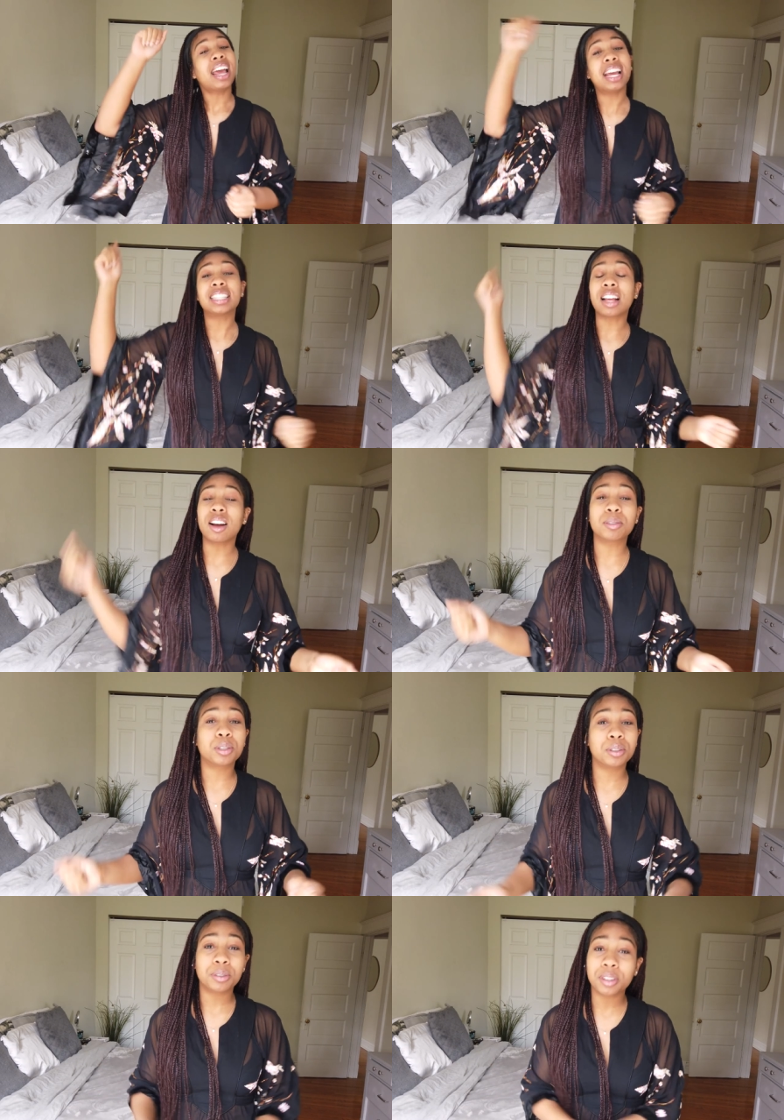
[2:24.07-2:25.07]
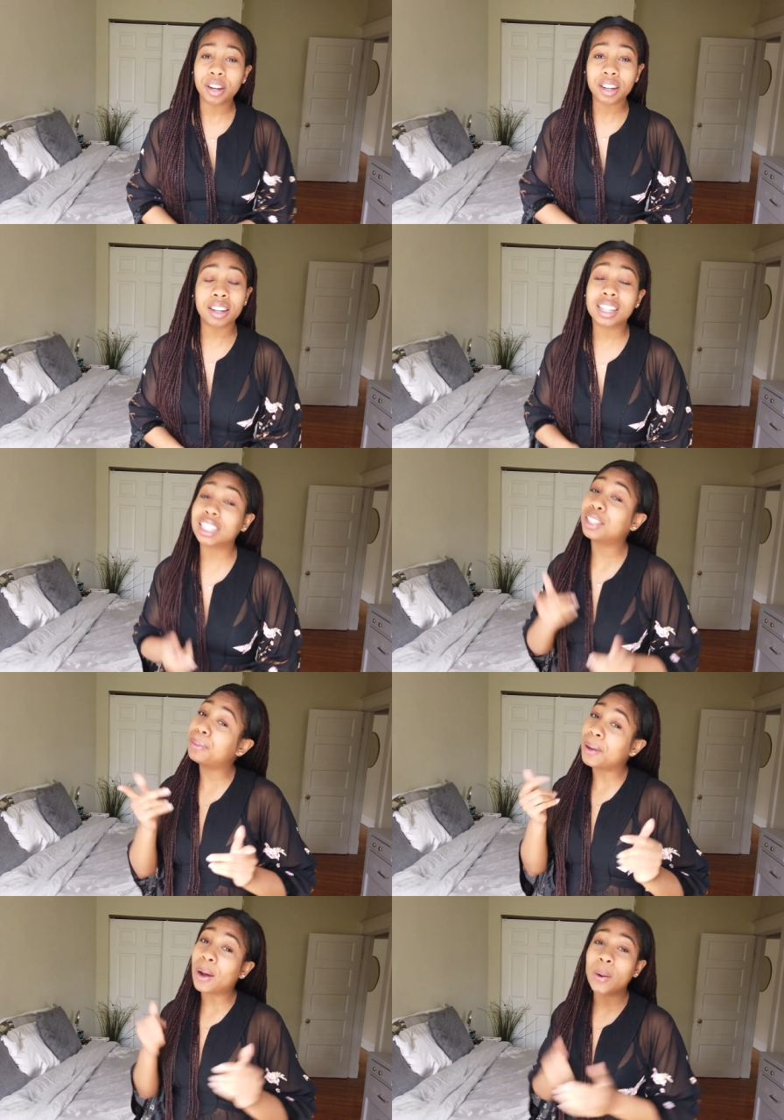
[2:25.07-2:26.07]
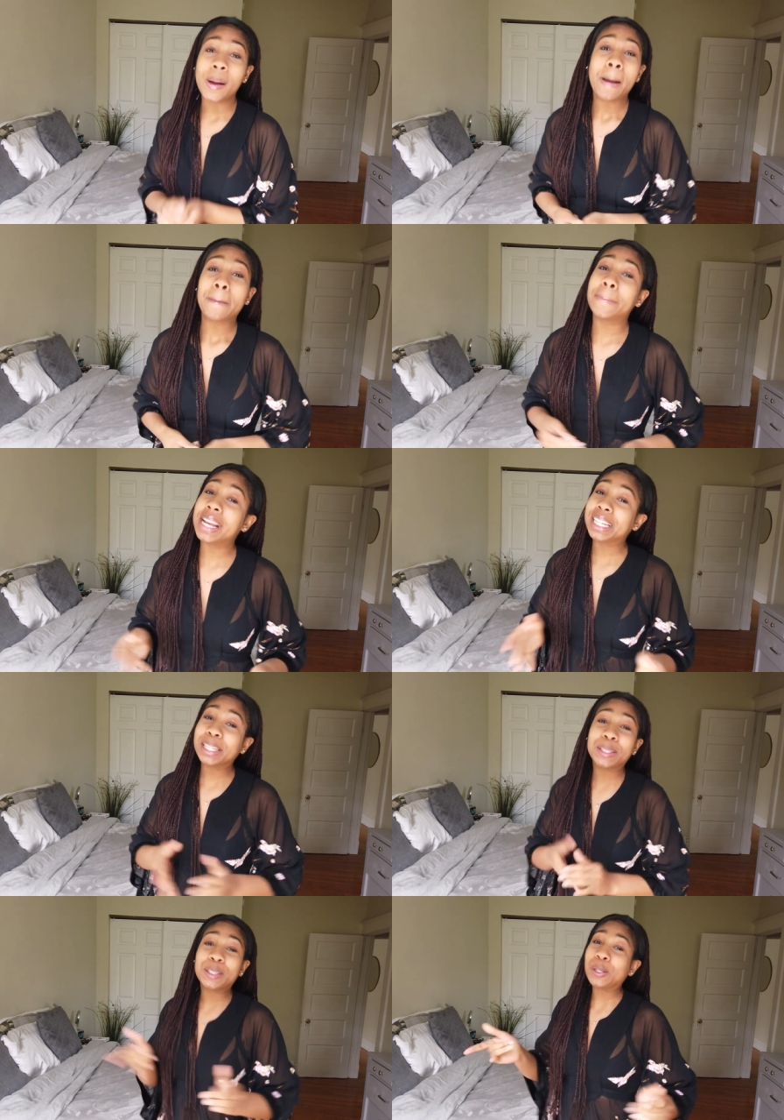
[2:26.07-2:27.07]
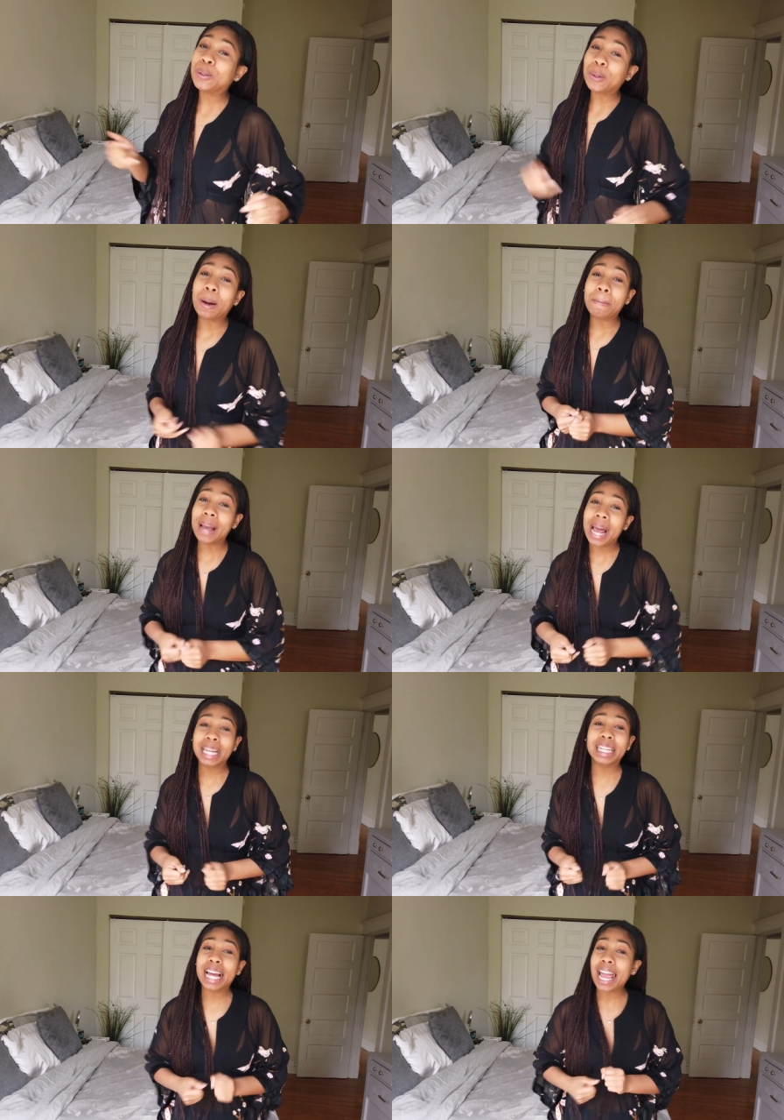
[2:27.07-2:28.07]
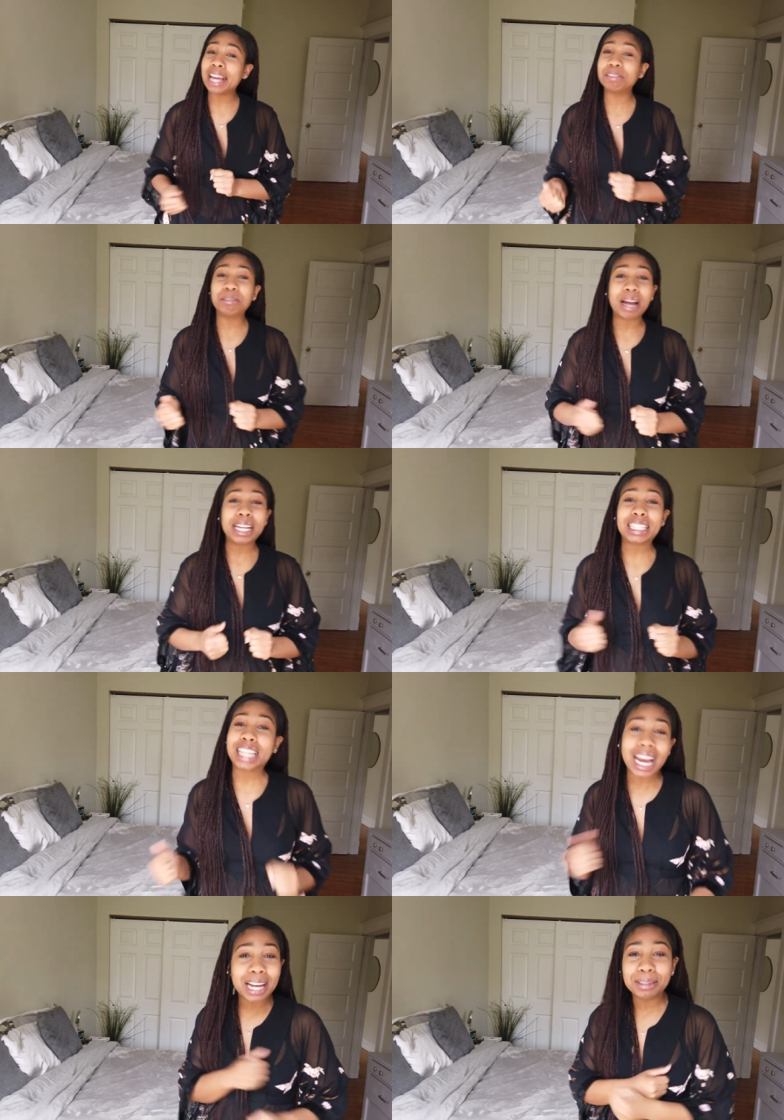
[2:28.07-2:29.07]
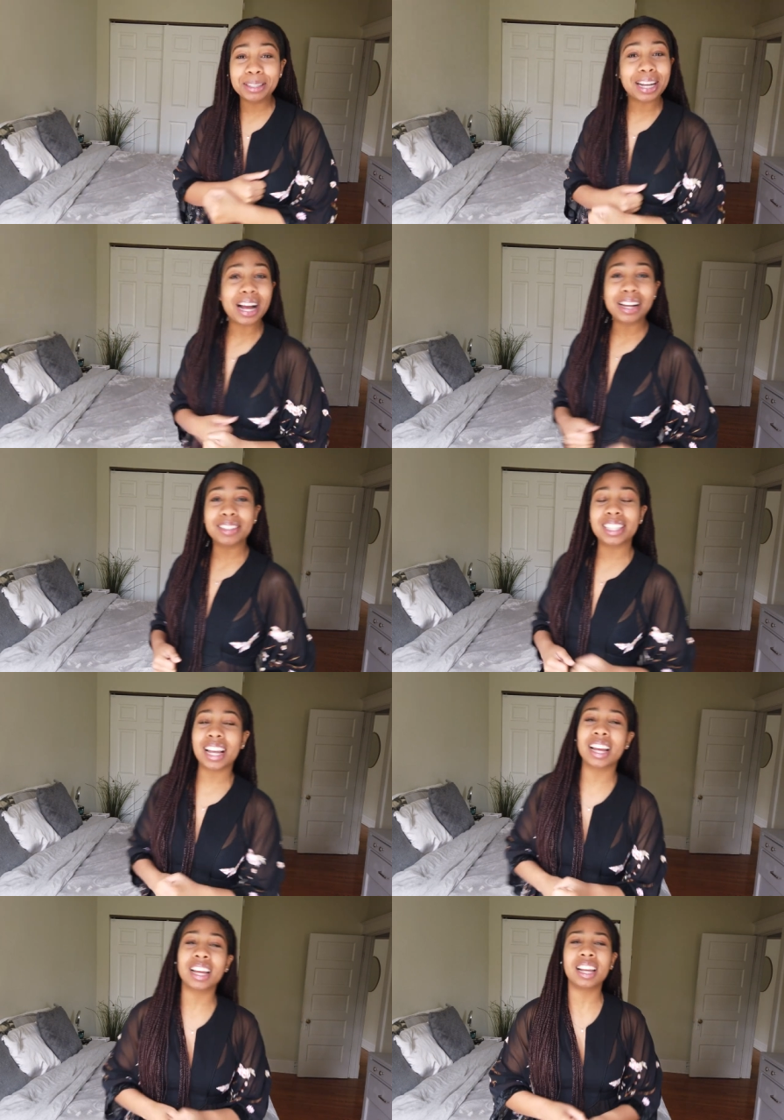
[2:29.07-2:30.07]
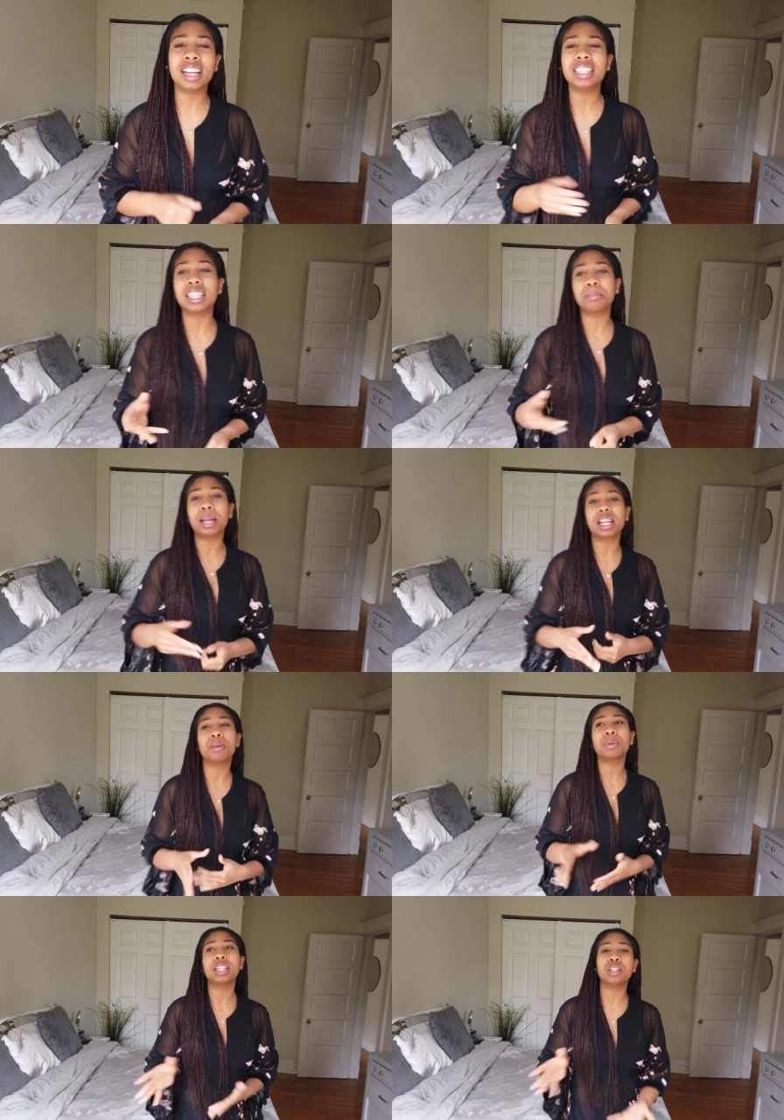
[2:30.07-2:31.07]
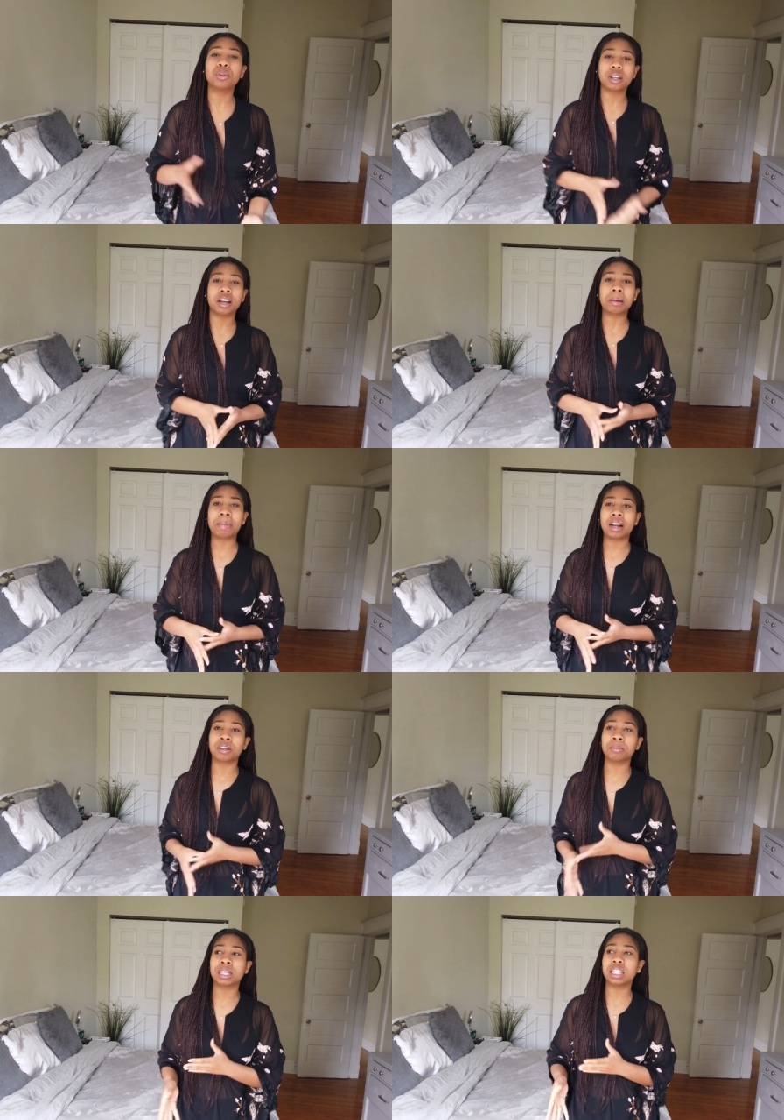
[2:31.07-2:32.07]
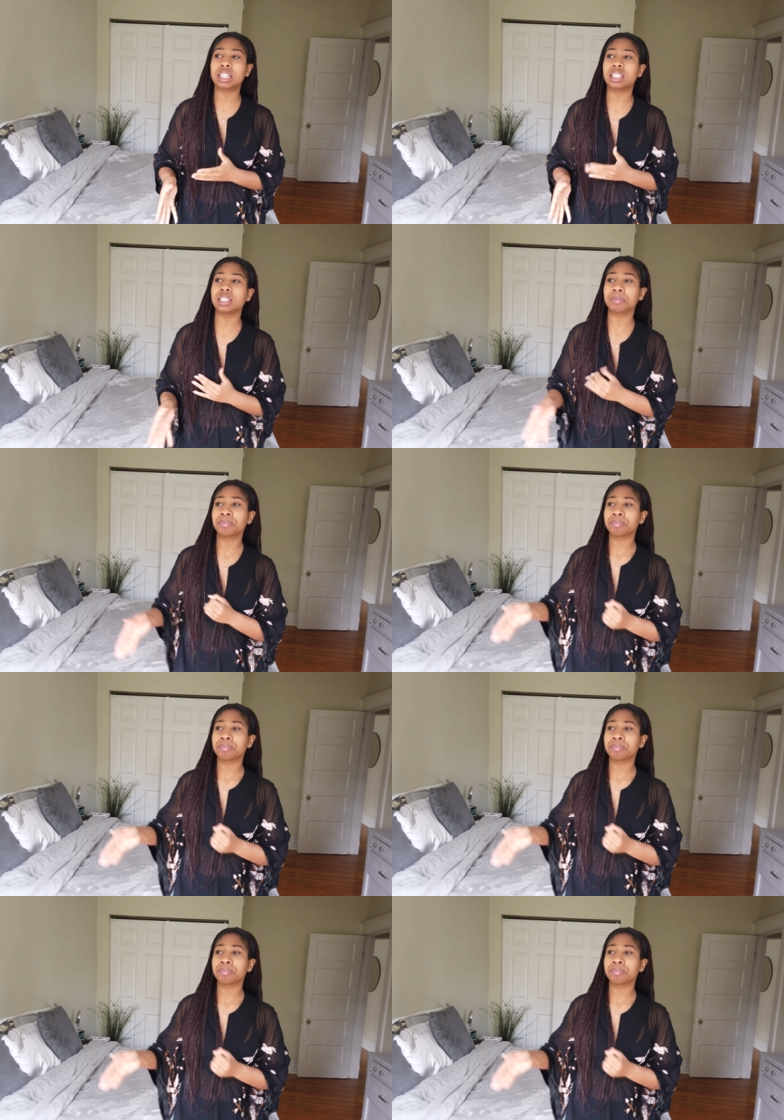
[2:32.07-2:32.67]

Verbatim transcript: has off to you, girl, cause you know big dudes do do a better little heavyweight champ. You know what I'm saying? And he seemed like he really do care about her because